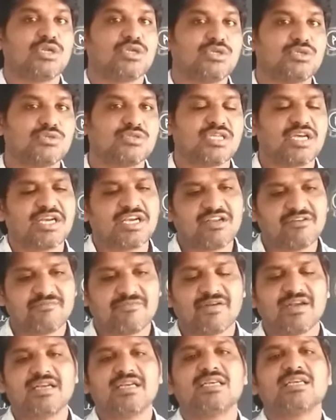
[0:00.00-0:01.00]
due to the
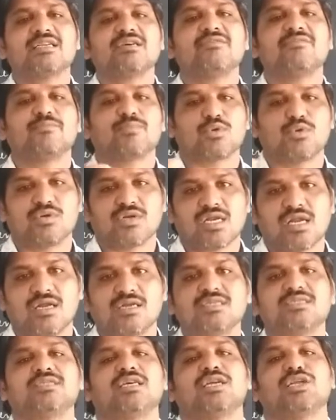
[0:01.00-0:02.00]
different
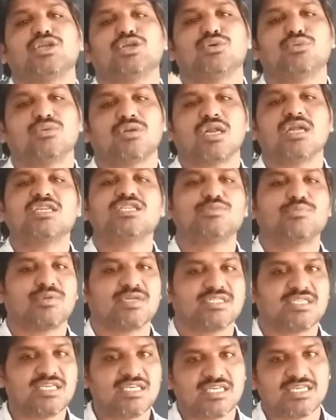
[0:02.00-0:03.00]
protons and neutrons
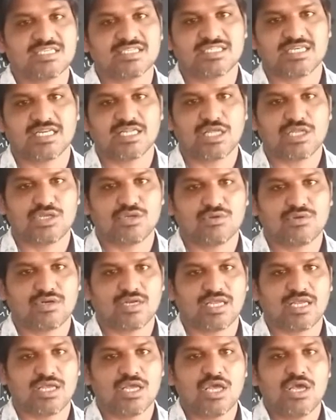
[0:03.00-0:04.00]
present inside the
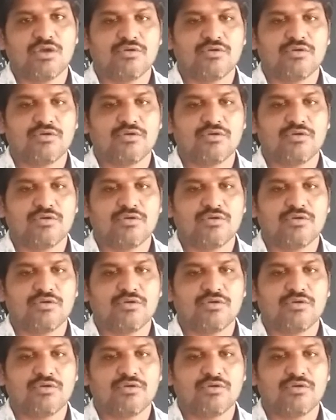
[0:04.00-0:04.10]
nuclei,